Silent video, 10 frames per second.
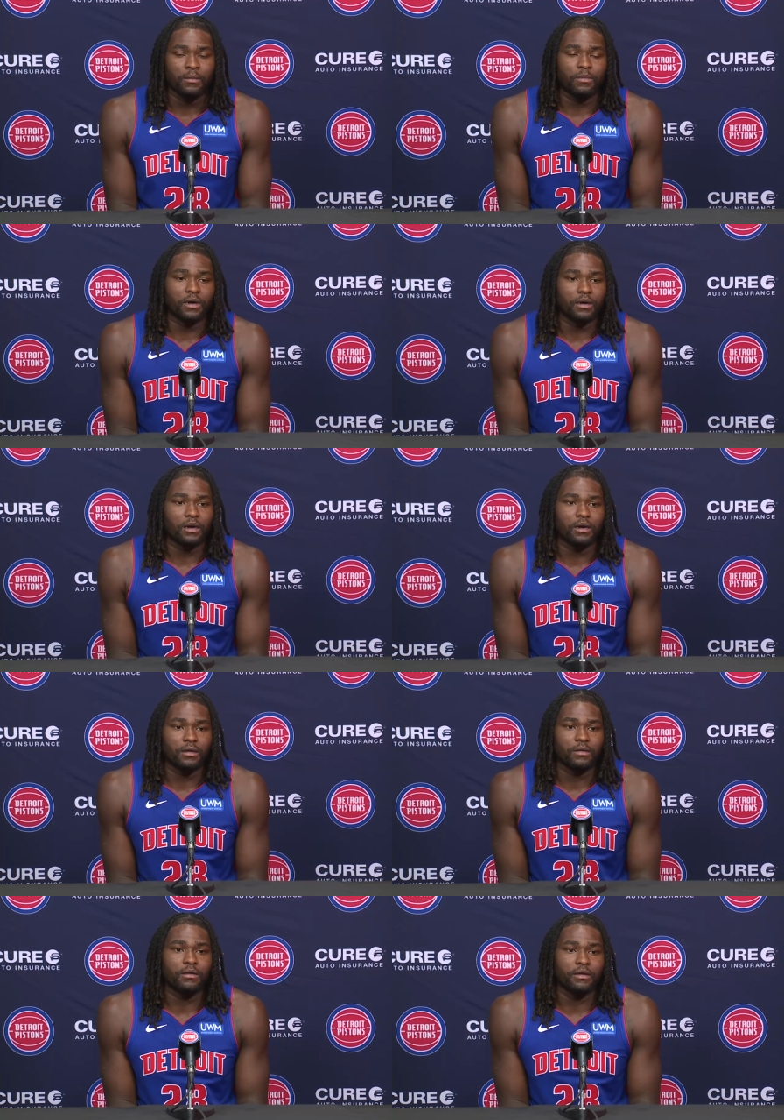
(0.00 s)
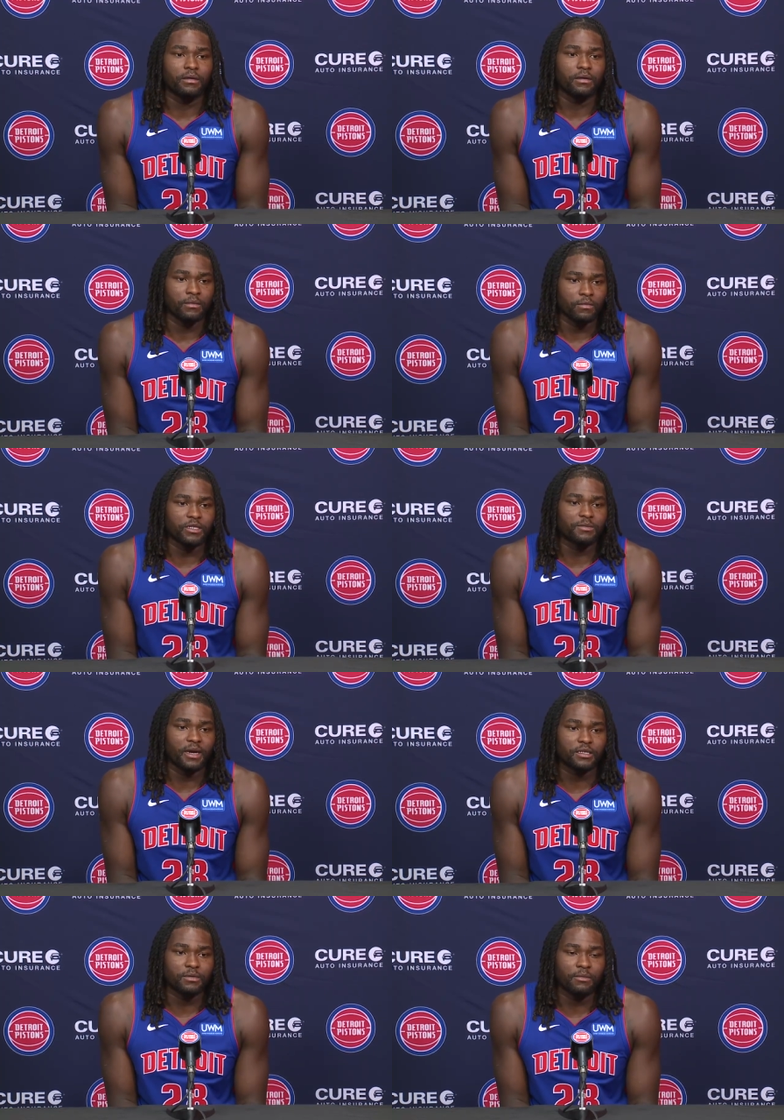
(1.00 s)
but you know, he
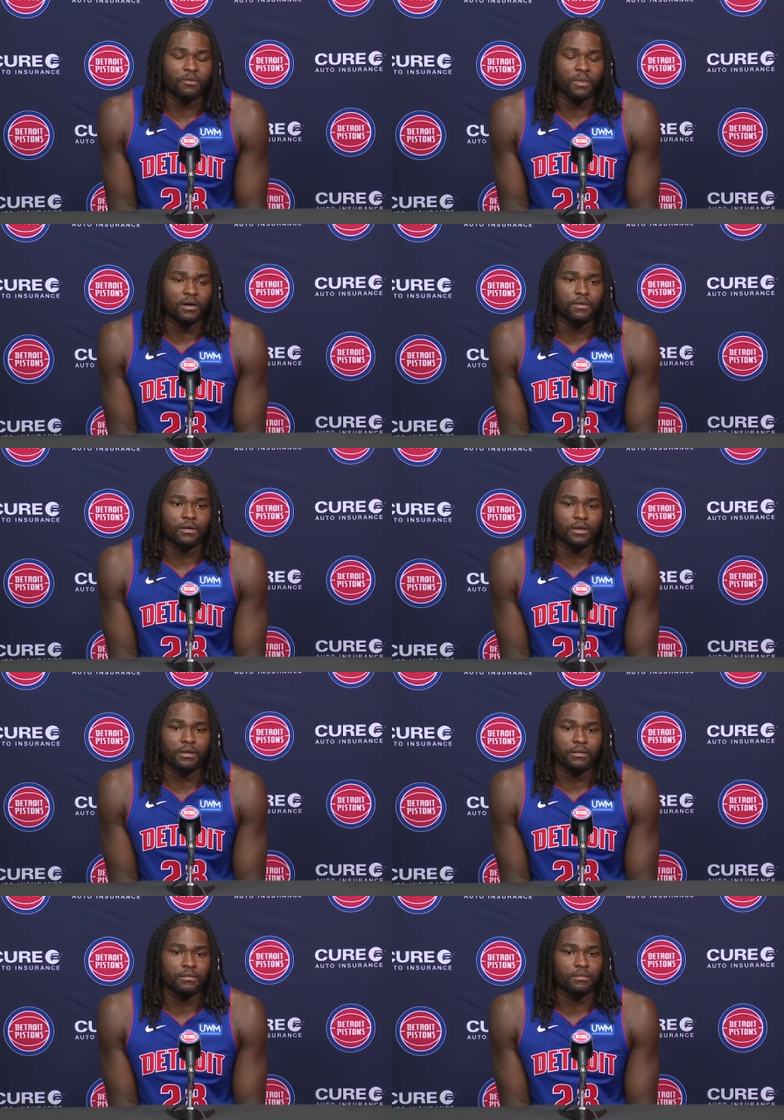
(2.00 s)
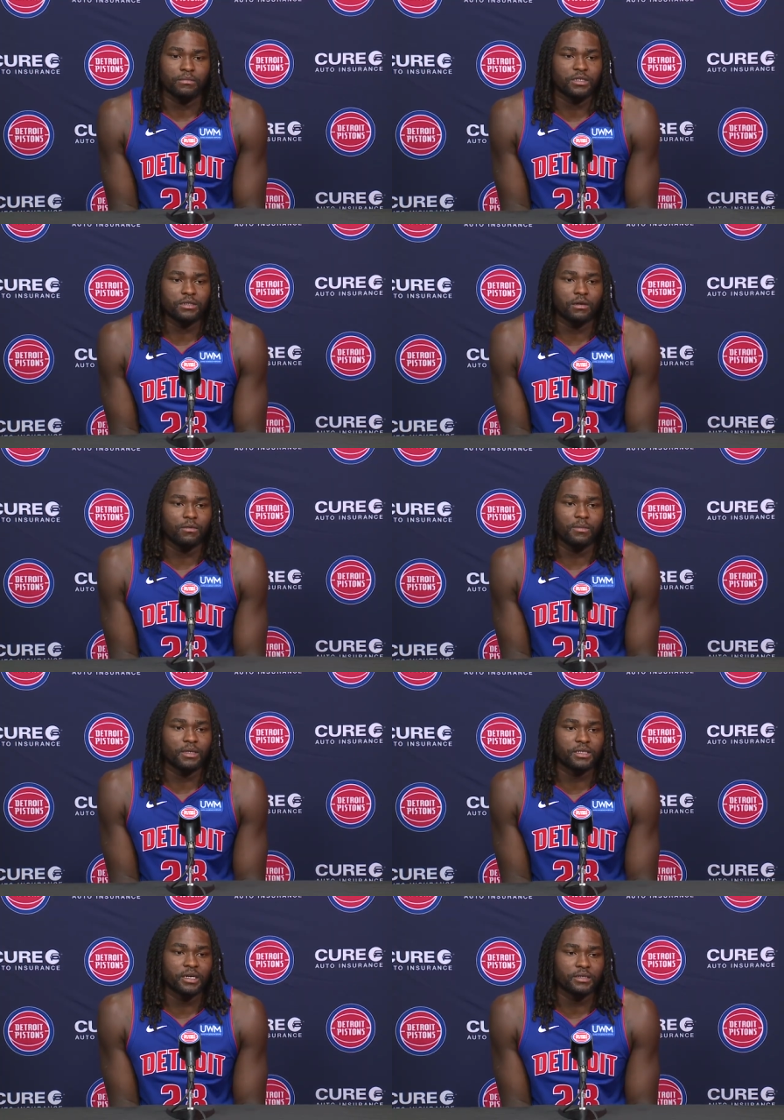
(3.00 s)
respects what I'm about and just don't want me to
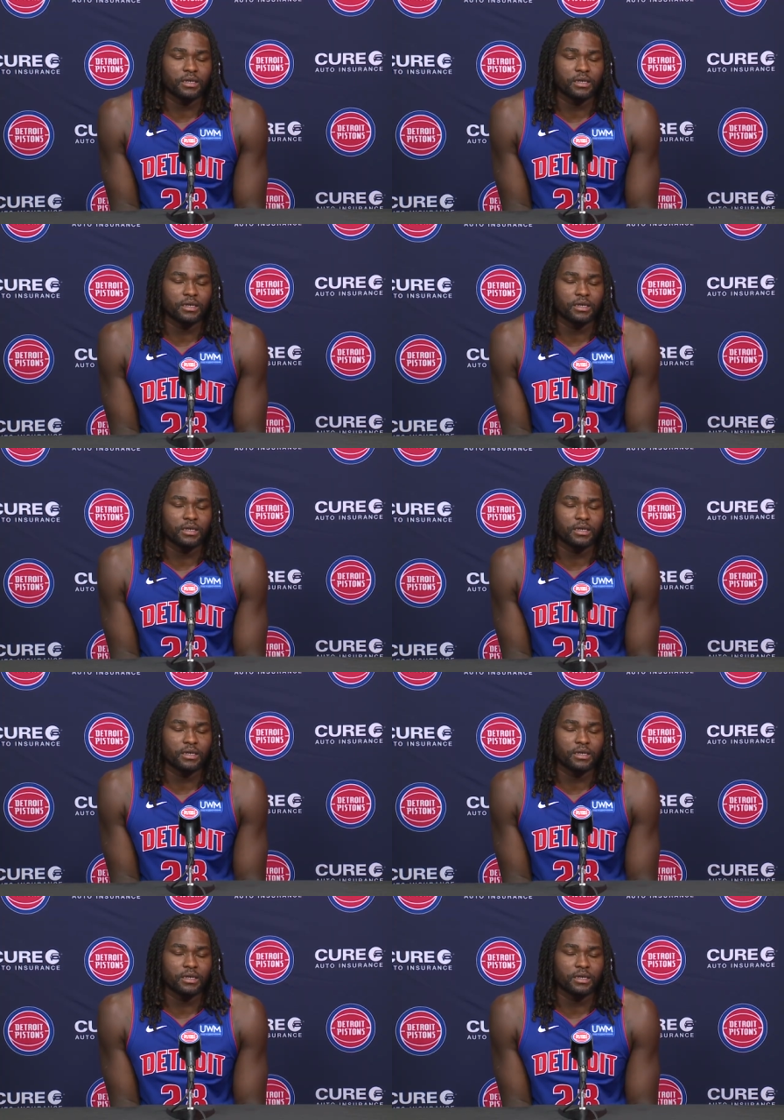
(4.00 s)
change